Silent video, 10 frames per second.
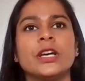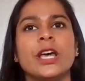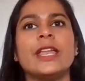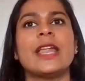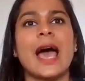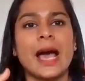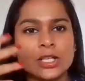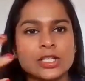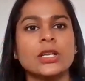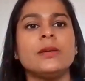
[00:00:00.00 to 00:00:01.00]
in
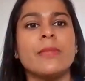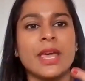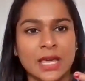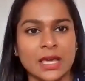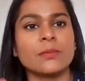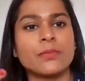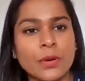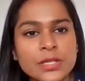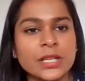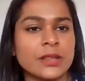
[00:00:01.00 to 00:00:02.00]
actually making the protein.